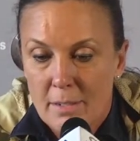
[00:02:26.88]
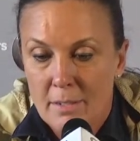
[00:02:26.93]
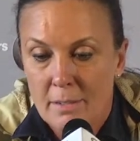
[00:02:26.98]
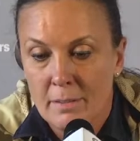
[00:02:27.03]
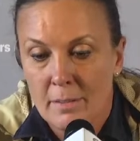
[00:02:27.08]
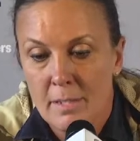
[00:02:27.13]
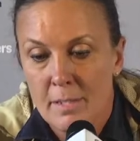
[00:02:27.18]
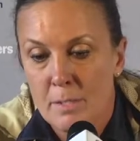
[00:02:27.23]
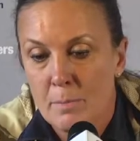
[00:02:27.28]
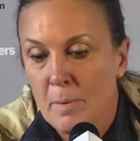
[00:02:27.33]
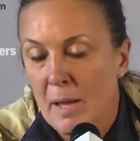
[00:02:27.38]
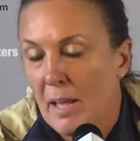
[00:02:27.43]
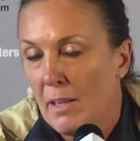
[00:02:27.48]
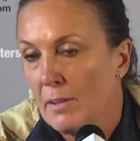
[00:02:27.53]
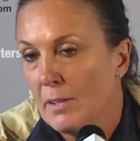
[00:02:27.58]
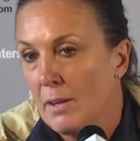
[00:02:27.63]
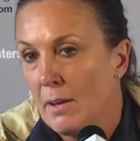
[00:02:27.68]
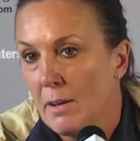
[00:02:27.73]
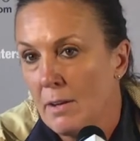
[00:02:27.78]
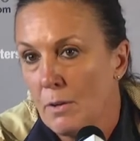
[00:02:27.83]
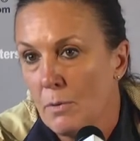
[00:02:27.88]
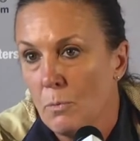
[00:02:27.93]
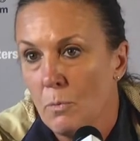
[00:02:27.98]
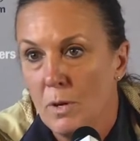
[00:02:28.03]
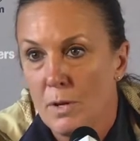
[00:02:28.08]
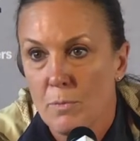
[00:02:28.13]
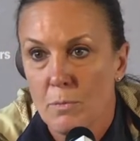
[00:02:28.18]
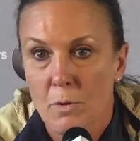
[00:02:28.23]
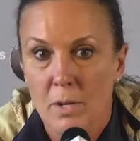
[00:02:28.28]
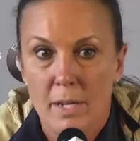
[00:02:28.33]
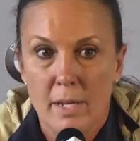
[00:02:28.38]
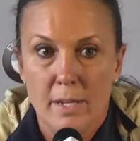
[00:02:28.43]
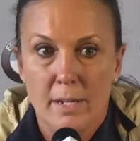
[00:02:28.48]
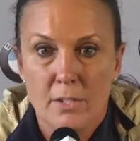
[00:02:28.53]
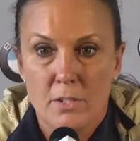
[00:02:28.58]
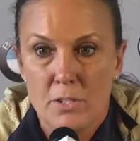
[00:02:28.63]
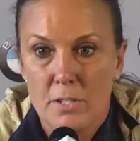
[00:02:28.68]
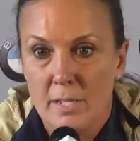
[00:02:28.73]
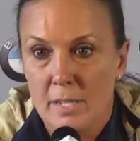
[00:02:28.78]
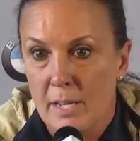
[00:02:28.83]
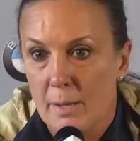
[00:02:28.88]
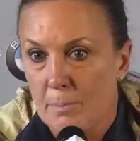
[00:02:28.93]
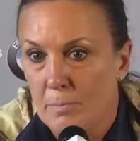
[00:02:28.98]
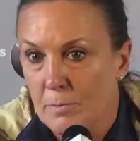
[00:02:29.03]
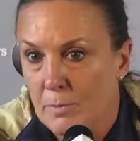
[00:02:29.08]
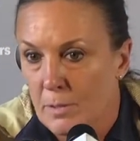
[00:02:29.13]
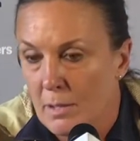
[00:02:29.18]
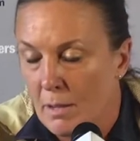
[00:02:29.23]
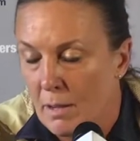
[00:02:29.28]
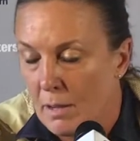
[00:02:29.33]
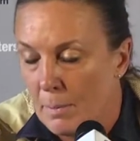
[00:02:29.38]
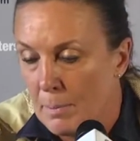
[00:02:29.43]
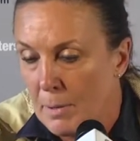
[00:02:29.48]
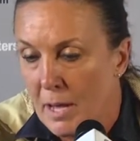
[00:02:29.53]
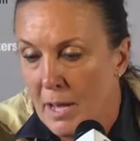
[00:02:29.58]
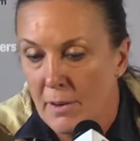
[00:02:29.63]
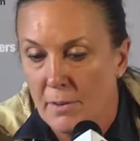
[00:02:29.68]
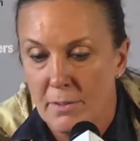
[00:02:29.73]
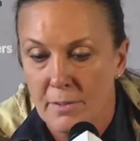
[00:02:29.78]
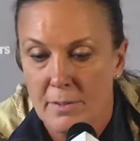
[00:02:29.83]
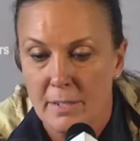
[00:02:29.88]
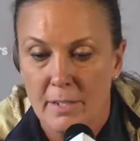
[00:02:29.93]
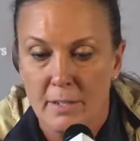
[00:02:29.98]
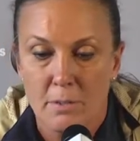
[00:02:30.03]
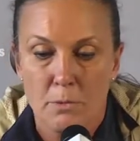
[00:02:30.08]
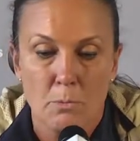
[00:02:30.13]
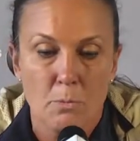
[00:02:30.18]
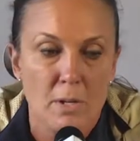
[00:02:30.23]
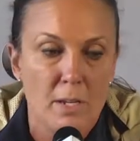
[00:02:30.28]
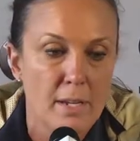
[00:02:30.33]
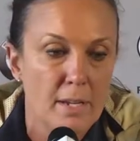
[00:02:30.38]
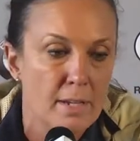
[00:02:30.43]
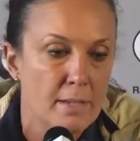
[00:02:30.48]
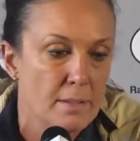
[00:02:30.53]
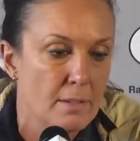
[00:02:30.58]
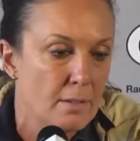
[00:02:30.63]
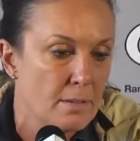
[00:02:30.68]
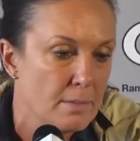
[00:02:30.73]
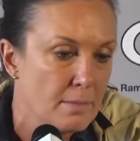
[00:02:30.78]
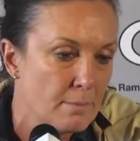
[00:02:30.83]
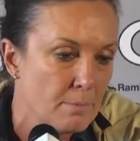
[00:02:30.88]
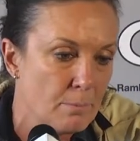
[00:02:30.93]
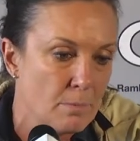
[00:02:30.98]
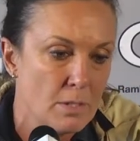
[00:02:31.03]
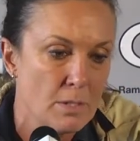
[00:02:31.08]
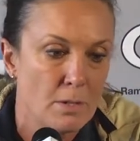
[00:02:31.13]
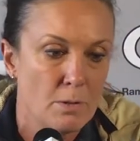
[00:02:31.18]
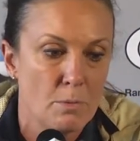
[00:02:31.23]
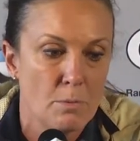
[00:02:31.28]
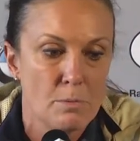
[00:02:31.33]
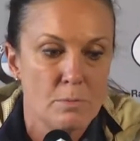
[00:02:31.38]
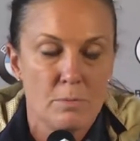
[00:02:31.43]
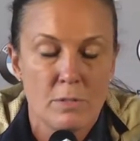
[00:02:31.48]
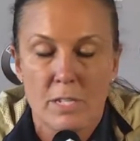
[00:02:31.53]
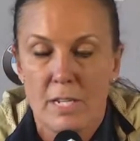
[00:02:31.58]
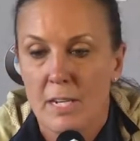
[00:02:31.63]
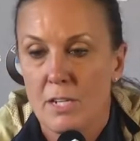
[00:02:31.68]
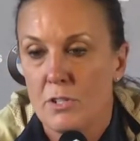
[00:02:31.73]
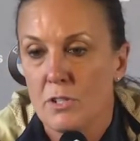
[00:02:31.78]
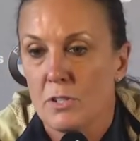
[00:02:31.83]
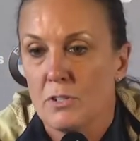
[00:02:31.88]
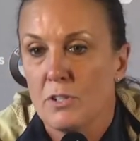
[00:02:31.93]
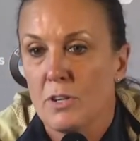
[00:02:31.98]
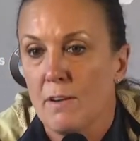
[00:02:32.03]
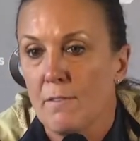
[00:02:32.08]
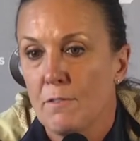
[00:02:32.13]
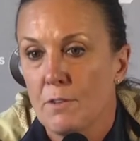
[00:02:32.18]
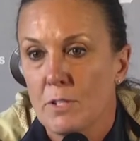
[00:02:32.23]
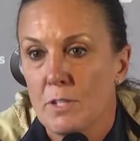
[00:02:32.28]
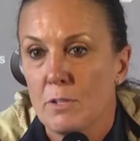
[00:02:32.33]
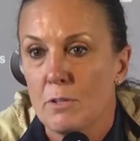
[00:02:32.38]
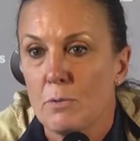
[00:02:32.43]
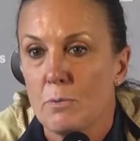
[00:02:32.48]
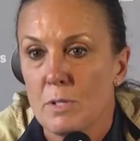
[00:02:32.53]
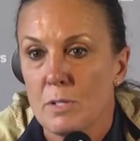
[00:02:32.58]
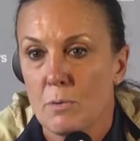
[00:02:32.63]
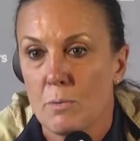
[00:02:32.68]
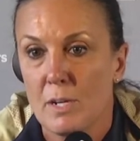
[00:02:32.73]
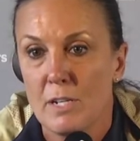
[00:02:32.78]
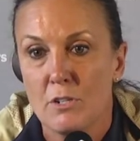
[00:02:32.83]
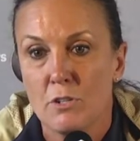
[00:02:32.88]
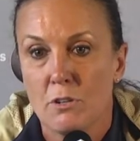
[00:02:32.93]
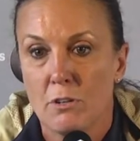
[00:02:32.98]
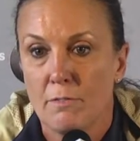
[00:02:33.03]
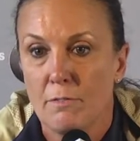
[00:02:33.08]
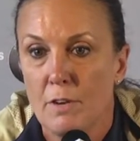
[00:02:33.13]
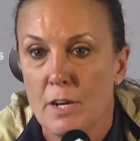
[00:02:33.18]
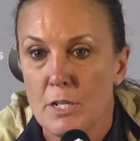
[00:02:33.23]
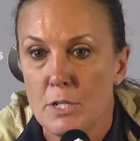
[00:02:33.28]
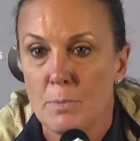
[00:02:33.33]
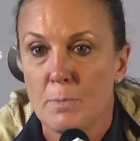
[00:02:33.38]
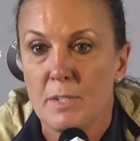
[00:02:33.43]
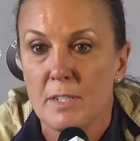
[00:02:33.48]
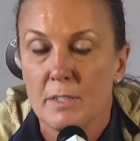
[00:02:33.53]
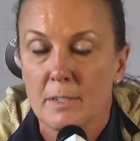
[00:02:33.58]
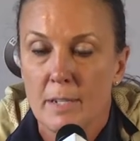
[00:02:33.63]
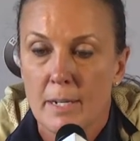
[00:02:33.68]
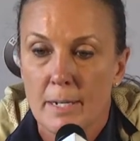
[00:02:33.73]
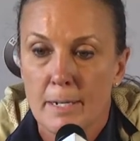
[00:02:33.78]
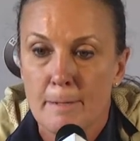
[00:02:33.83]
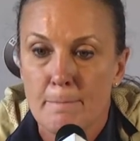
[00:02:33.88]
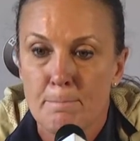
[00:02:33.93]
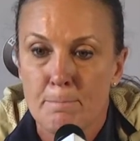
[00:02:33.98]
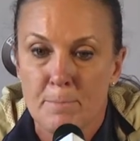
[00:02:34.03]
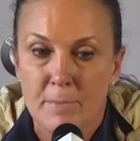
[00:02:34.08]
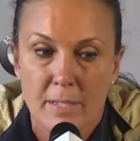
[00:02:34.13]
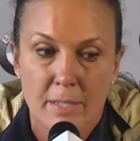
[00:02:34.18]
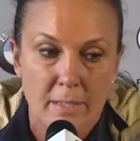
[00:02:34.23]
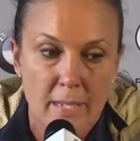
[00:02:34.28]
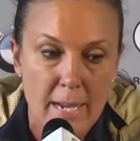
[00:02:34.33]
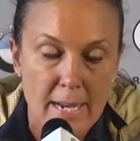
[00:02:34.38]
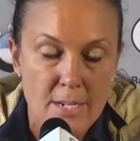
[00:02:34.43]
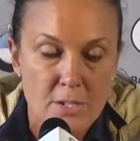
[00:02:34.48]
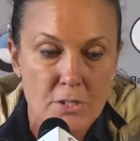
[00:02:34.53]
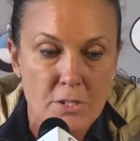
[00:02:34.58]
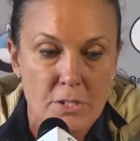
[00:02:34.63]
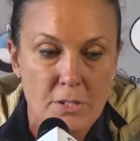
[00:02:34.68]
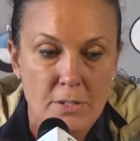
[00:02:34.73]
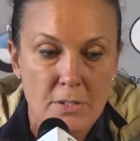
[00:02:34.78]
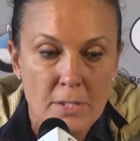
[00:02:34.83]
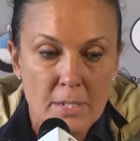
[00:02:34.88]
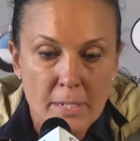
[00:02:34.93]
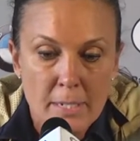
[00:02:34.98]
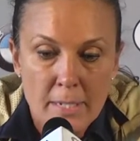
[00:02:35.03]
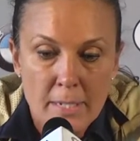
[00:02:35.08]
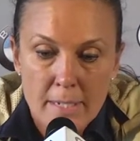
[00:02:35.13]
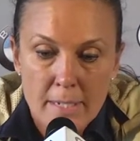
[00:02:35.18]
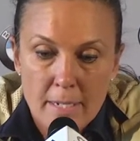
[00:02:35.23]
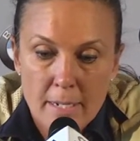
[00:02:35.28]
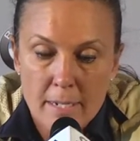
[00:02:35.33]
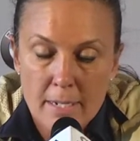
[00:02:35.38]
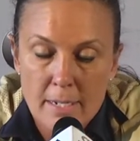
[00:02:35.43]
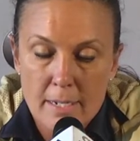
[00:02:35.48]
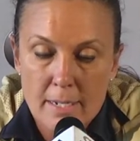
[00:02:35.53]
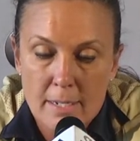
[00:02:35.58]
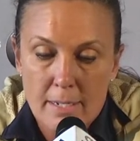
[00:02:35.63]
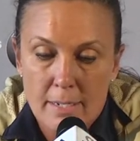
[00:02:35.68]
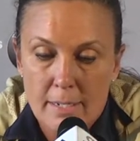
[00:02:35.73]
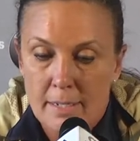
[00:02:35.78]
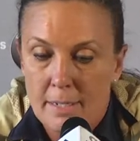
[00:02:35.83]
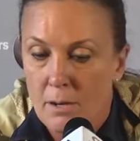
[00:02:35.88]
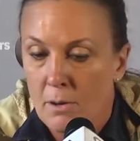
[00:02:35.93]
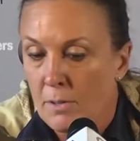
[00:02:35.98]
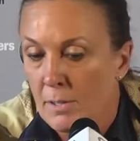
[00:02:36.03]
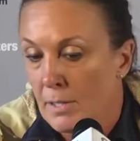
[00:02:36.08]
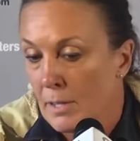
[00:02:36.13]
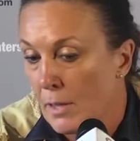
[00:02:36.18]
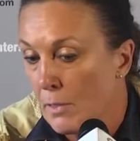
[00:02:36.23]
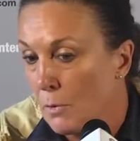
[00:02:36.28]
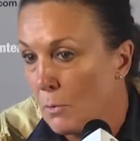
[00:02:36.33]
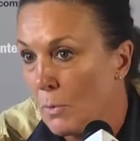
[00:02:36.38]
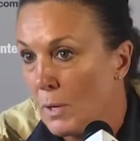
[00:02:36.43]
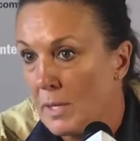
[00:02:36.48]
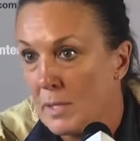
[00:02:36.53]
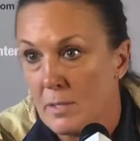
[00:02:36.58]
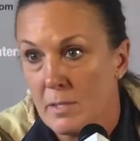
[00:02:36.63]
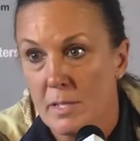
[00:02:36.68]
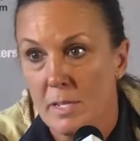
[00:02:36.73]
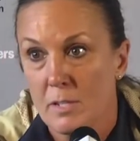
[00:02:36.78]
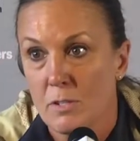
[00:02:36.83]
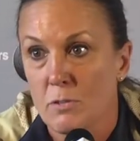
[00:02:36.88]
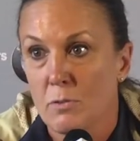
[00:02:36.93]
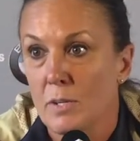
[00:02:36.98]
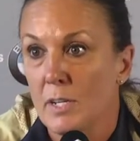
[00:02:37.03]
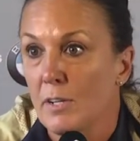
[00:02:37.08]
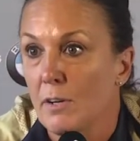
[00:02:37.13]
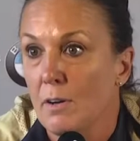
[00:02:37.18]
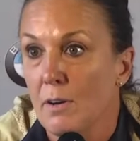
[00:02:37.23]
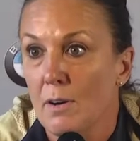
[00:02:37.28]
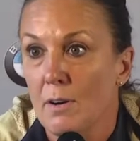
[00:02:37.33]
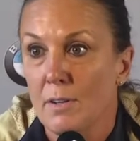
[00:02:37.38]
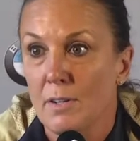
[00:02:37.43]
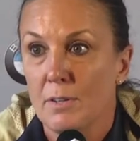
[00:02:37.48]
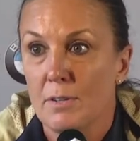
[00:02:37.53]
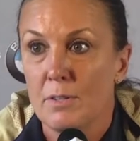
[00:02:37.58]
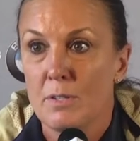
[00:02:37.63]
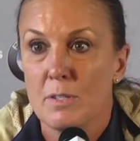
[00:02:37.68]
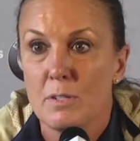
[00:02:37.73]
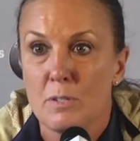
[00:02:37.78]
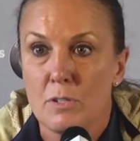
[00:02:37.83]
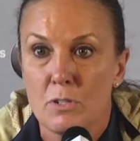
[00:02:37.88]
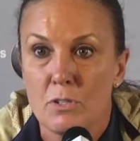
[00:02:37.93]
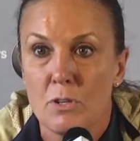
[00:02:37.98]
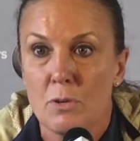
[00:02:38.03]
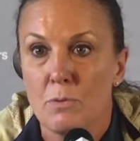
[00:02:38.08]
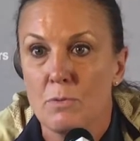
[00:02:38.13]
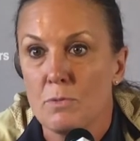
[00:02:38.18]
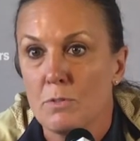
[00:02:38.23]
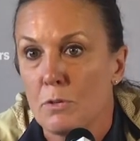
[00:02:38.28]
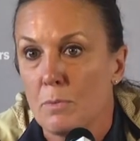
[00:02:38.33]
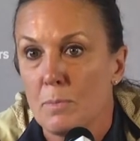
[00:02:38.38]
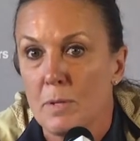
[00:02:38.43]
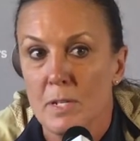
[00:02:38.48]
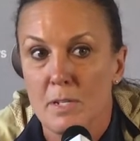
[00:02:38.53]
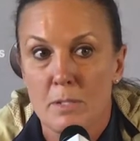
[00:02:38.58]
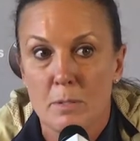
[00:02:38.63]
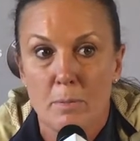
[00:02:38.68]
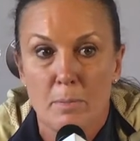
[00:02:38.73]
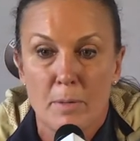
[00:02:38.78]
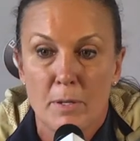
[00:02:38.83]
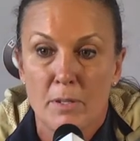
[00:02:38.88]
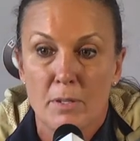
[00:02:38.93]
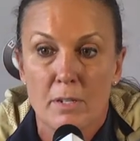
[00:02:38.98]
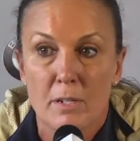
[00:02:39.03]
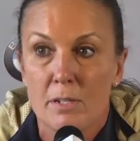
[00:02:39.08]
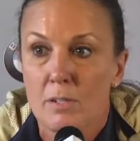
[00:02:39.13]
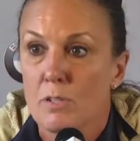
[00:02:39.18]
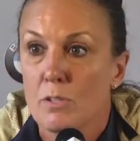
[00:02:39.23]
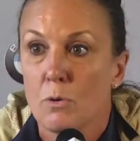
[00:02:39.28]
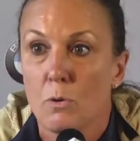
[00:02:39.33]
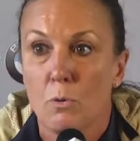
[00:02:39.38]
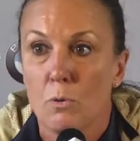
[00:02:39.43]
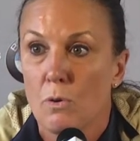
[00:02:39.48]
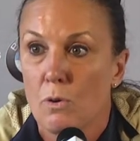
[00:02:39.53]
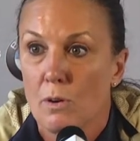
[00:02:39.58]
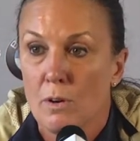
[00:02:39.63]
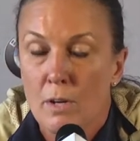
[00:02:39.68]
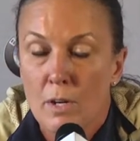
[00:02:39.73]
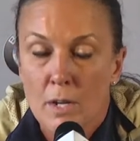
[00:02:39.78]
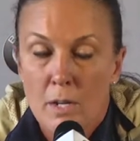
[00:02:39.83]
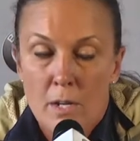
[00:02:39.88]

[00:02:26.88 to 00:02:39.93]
Liz Balogun on one wing, and she's got Pond on the other wing, and then on, you know, De'Asia Jefferson, who was a redshirt freshman last year, on another wing, a 6'3 guard. You know, it's just shown tremendous ability to score.